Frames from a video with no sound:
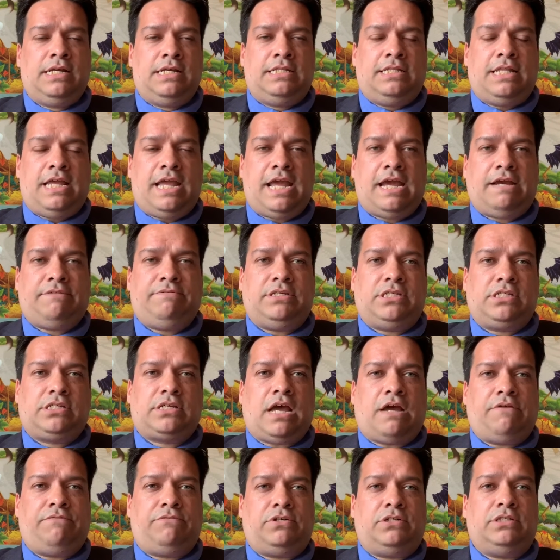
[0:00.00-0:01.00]
They have
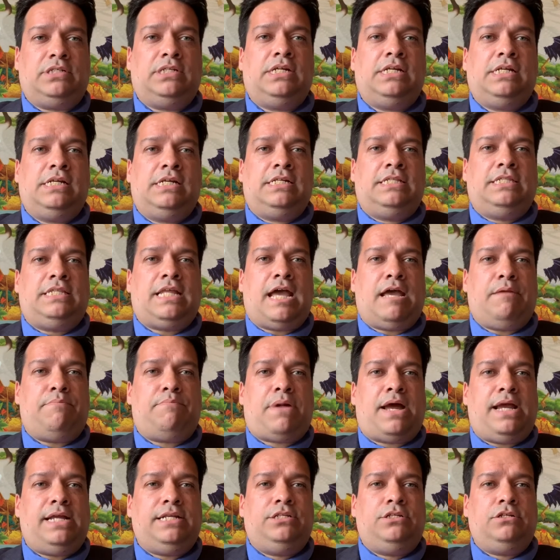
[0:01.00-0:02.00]
discovered that
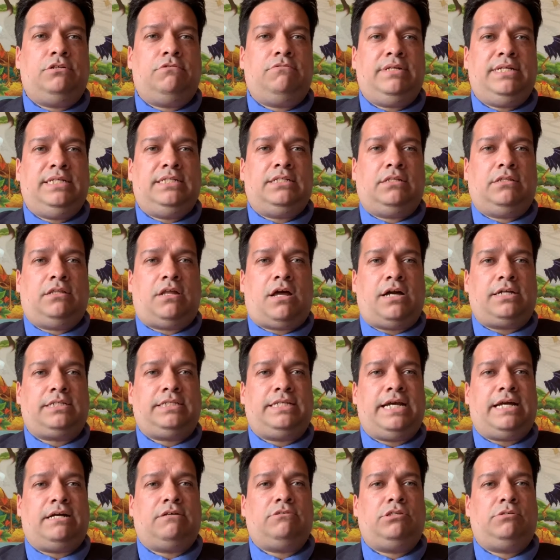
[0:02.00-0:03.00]
by doing the
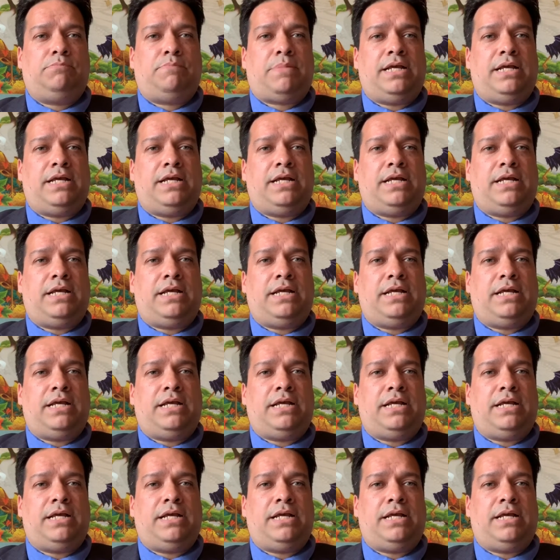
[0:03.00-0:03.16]
lockdowns,